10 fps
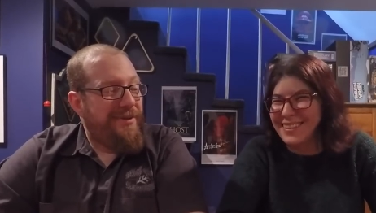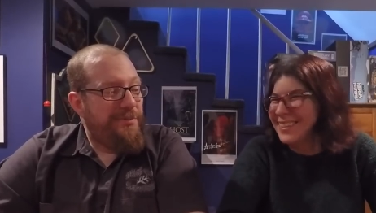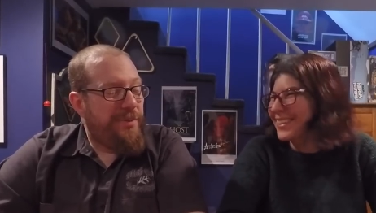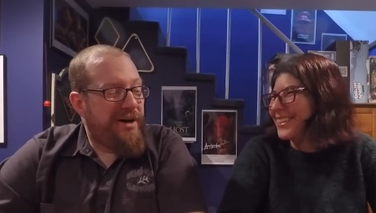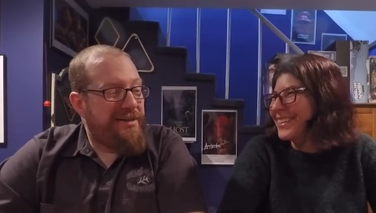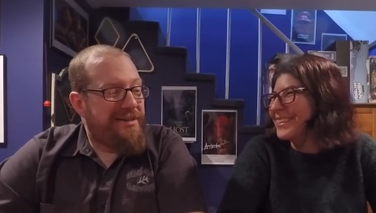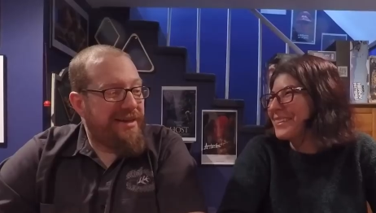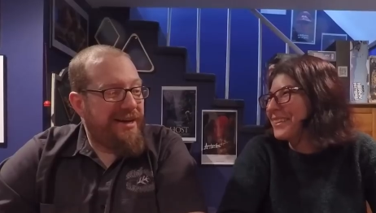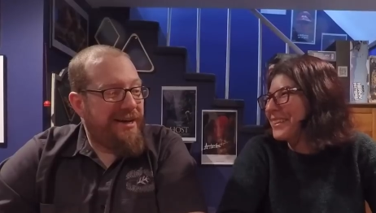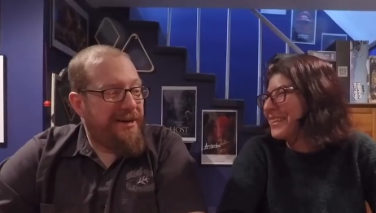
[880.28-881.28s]
Speaker 1: but
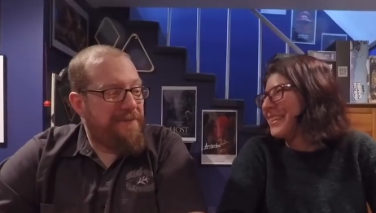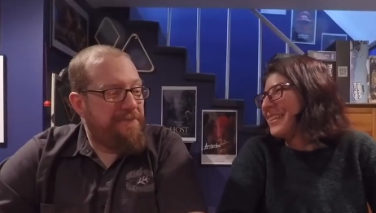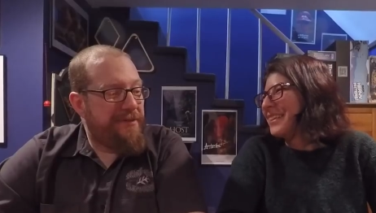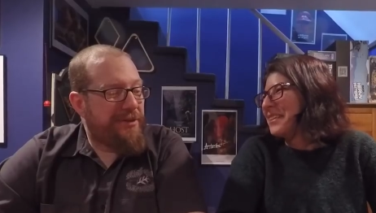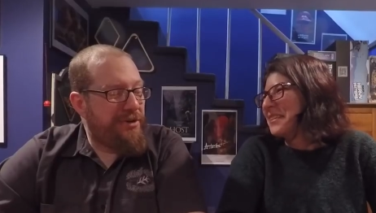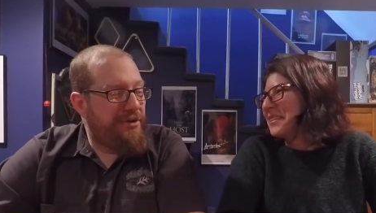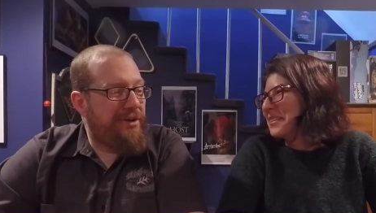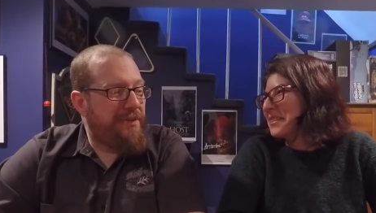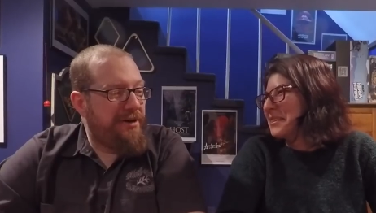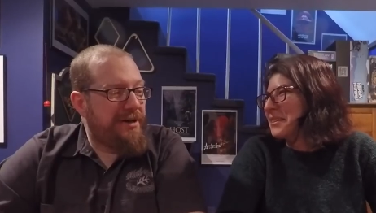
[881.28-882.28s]
um, so are you going to
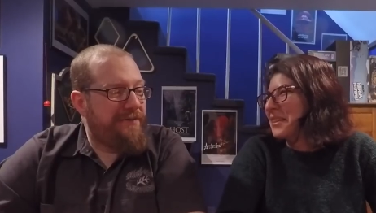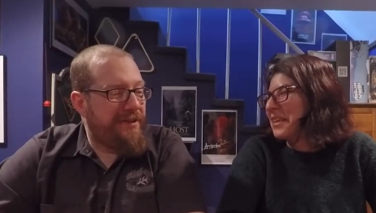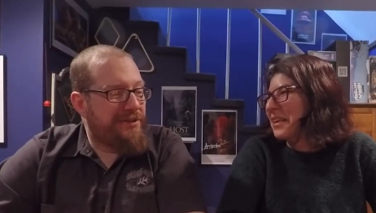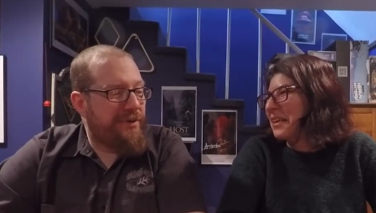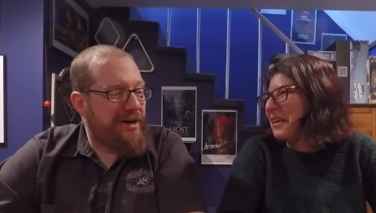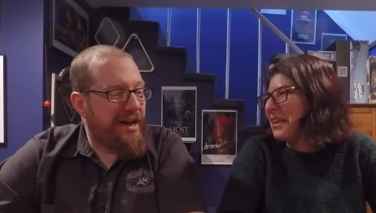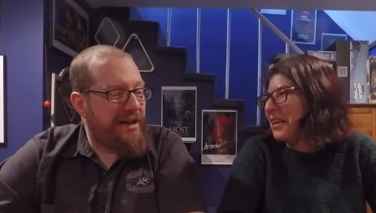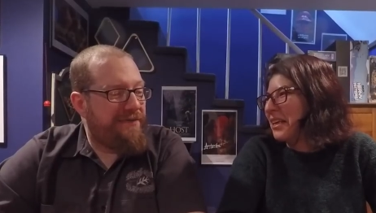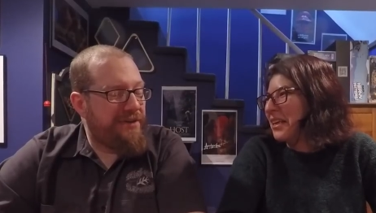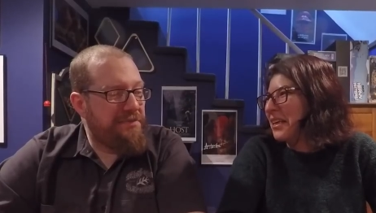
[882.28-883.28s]
be looking for this one in like
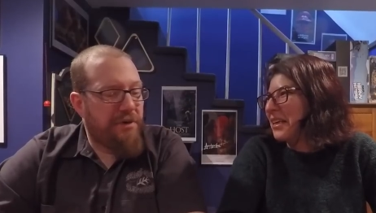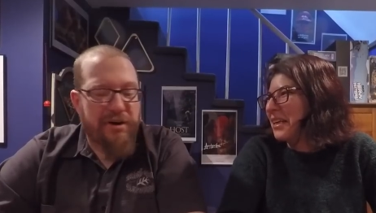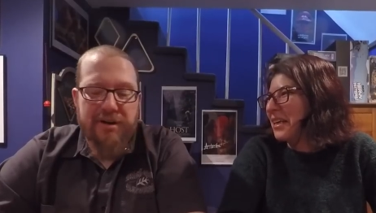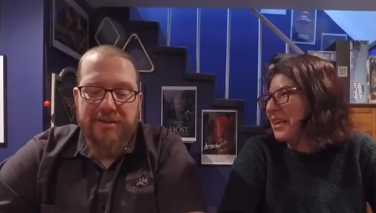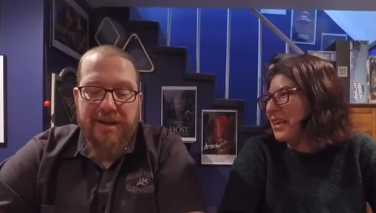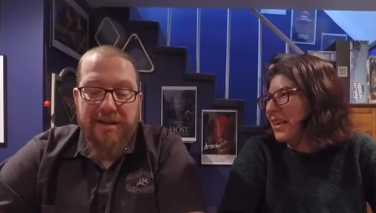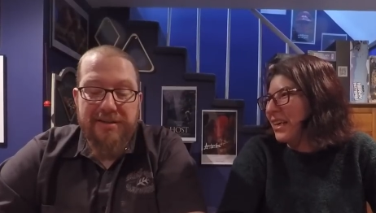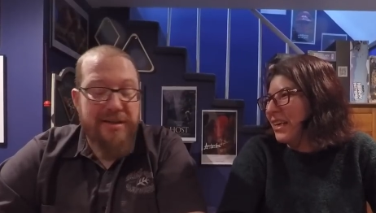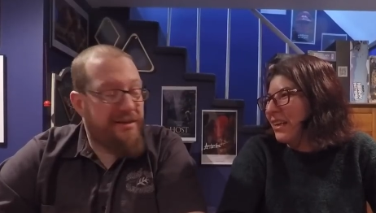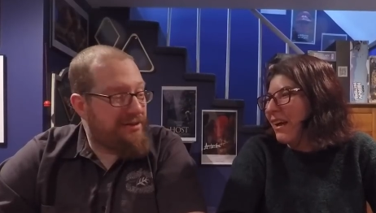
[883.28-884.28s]
flea markets and
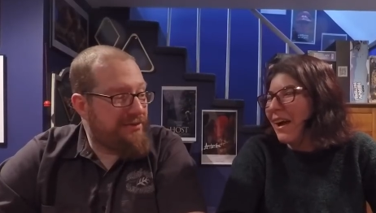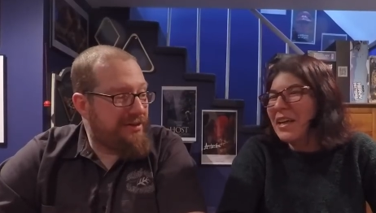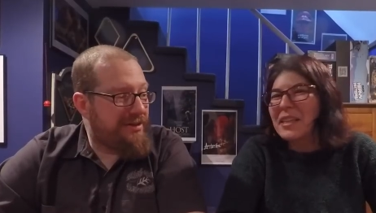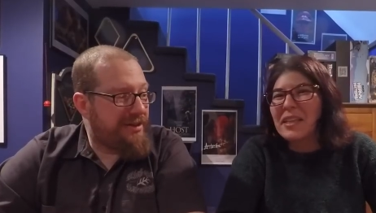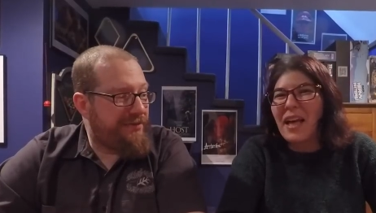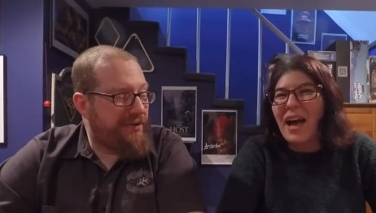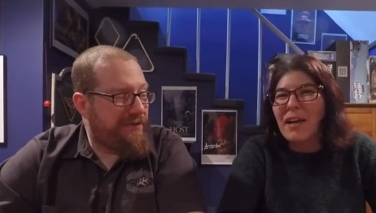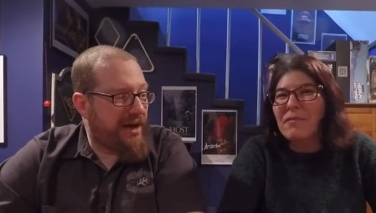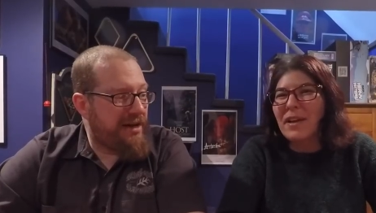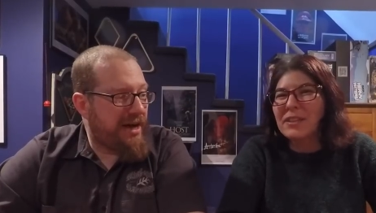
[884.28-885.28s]
antique stores I think, to see if you can I've find
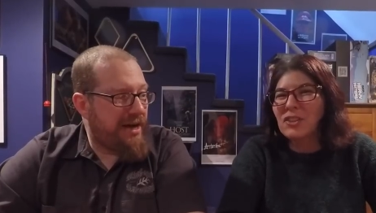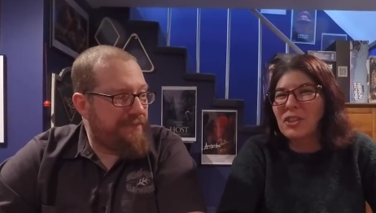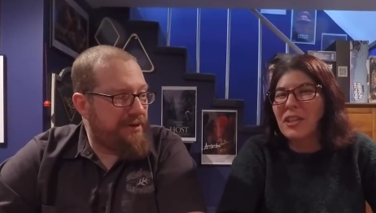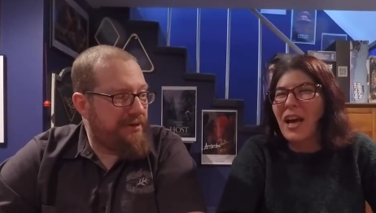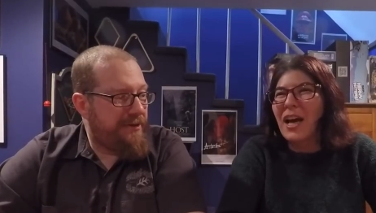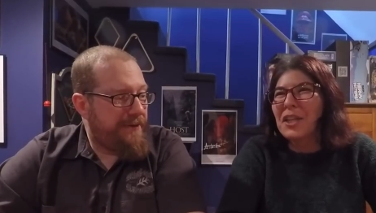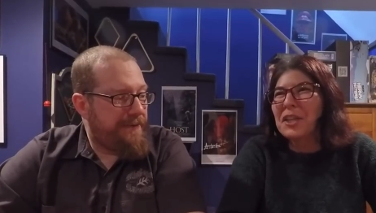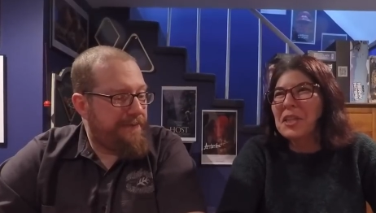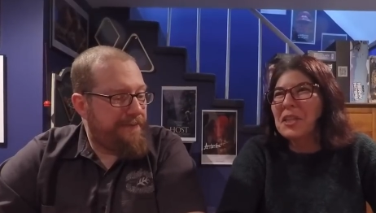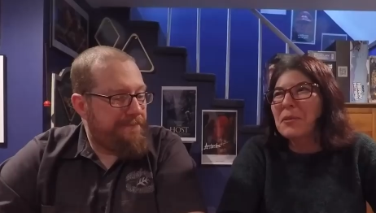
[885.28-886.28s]
actually, a copy?
Speaker 2: I
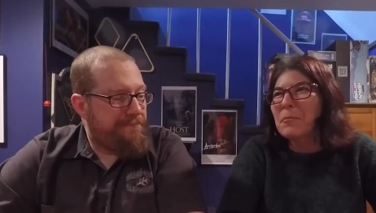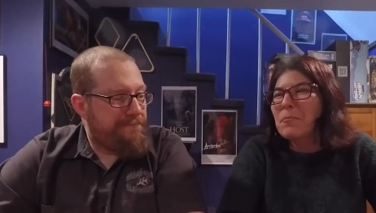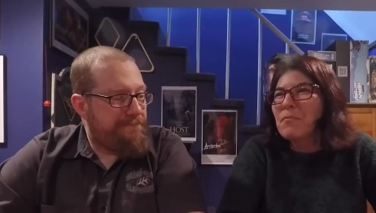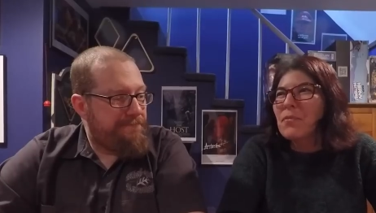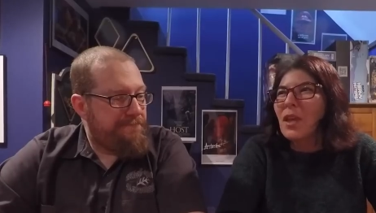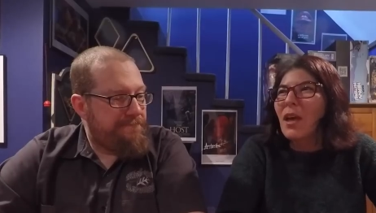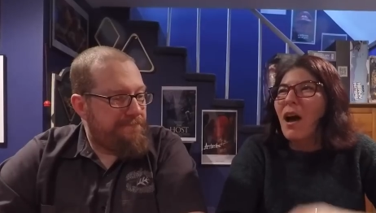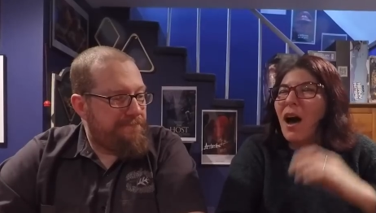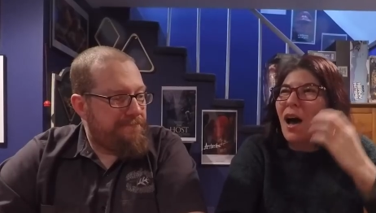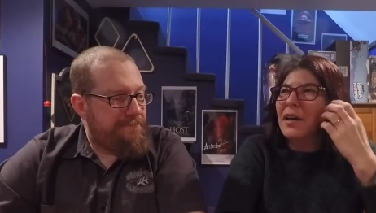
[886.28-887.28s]
think
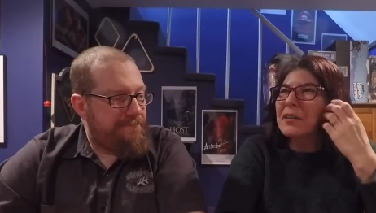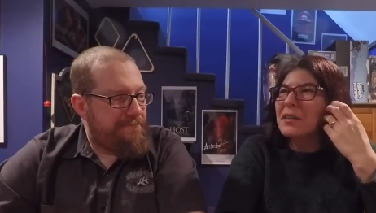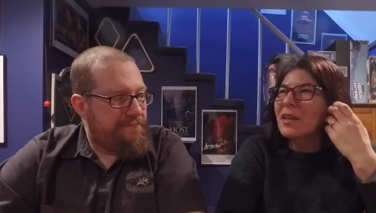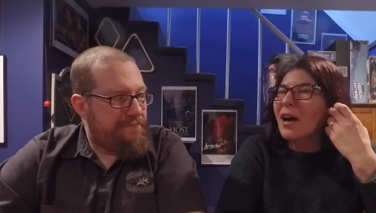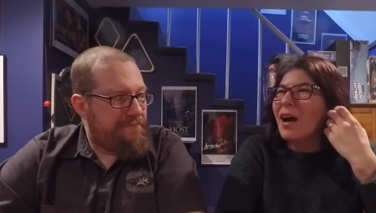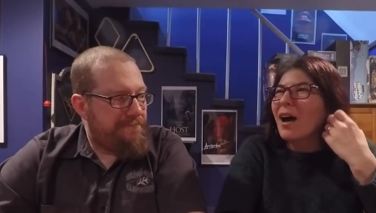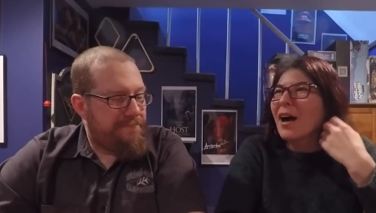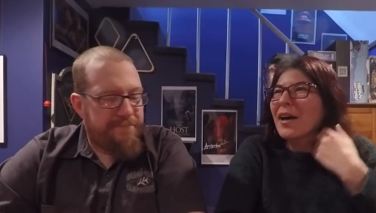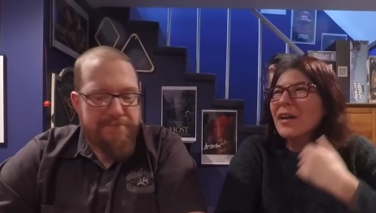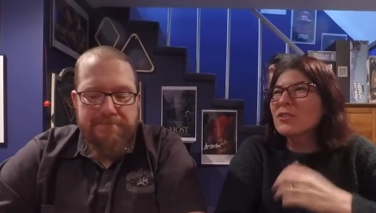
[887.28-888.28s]
I
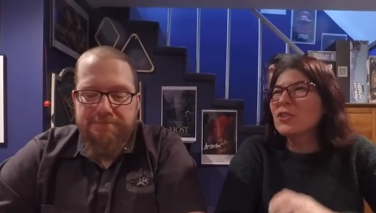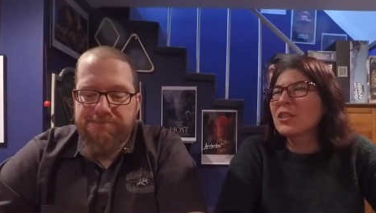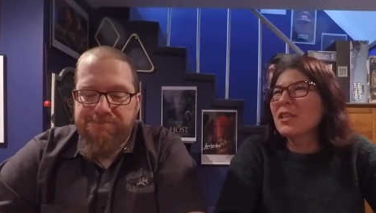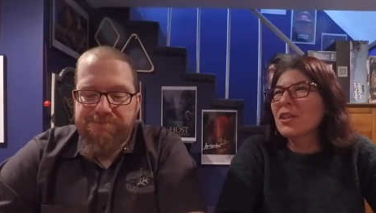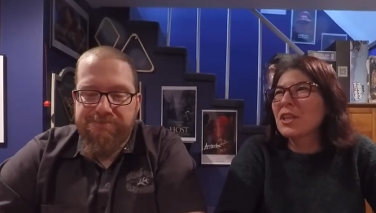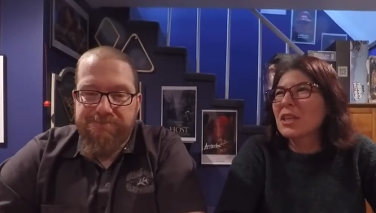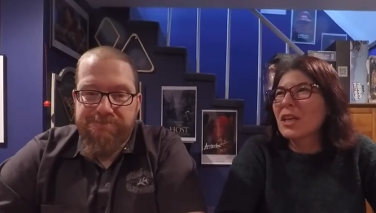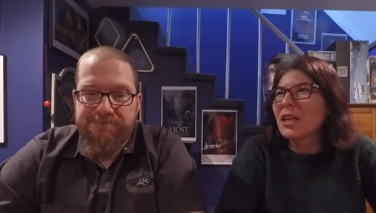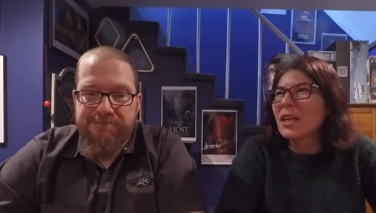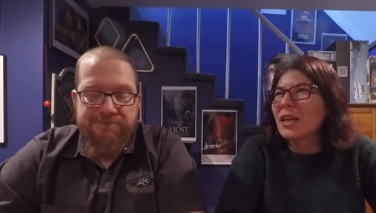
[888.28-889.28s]
I actually think
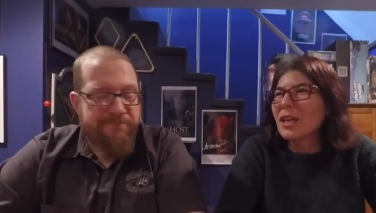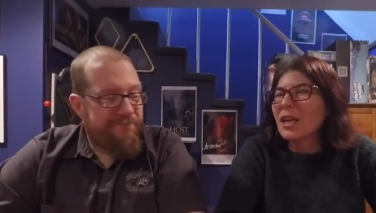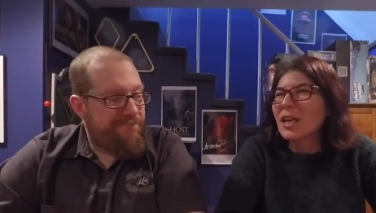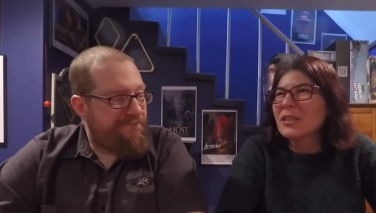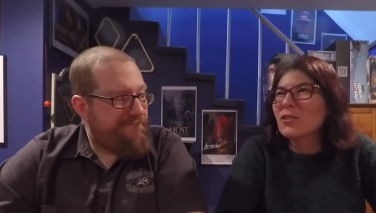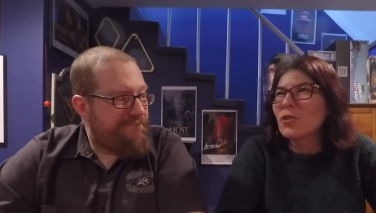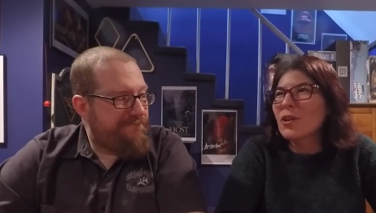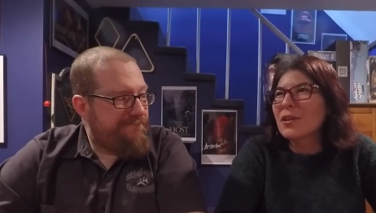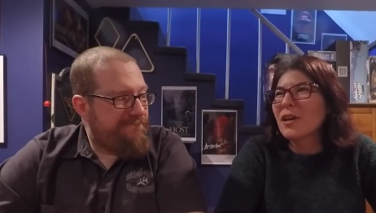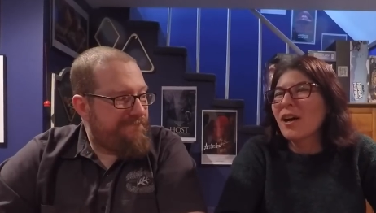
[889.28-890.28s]
I saw a
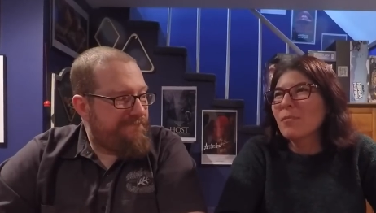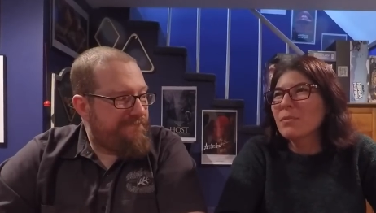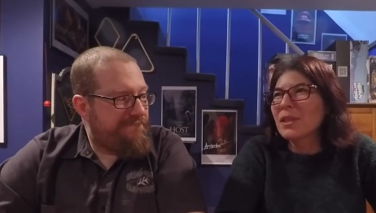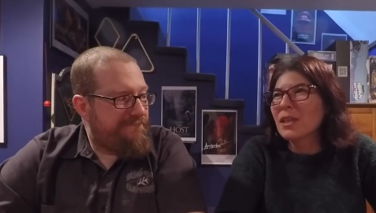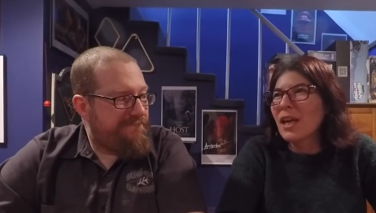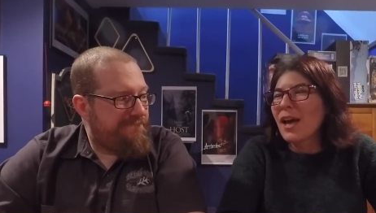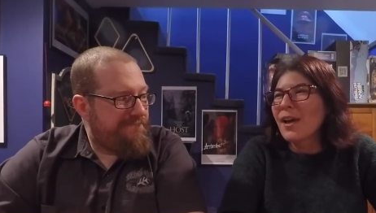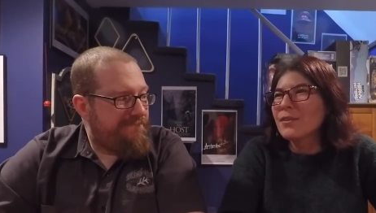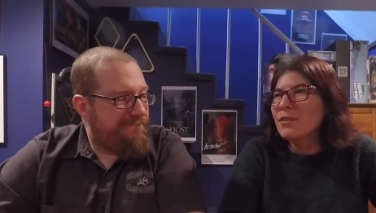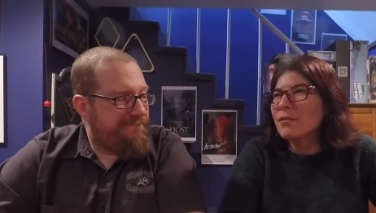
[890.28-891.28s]
copy at the